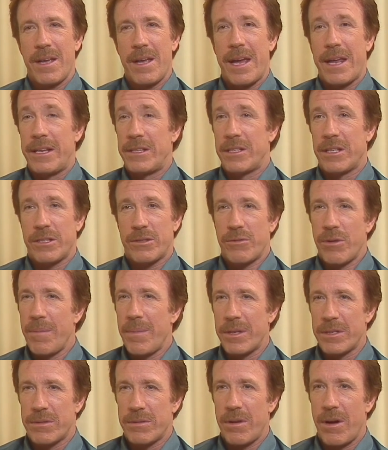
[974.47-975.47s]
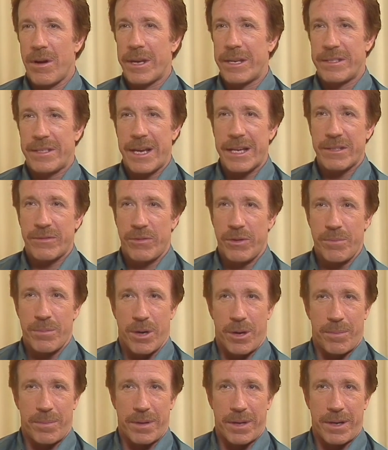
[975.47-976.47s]
And he's extremely strong. He's an
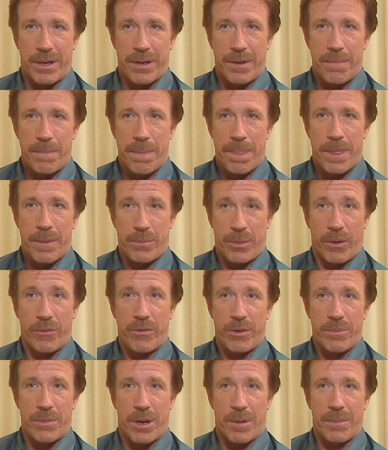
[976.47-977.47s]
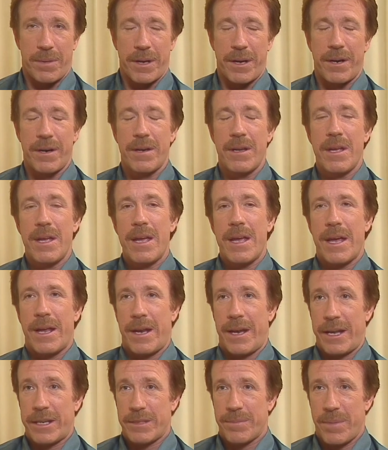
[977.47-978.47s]
ex-football player, pro football player, and
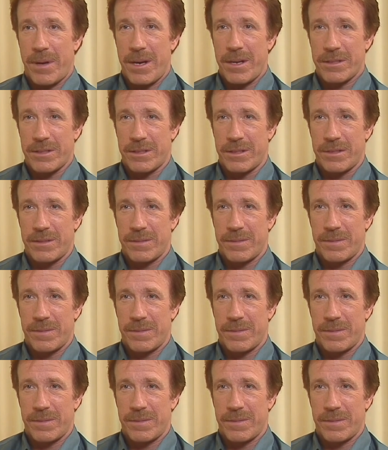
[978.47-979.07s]
an ex-boxer.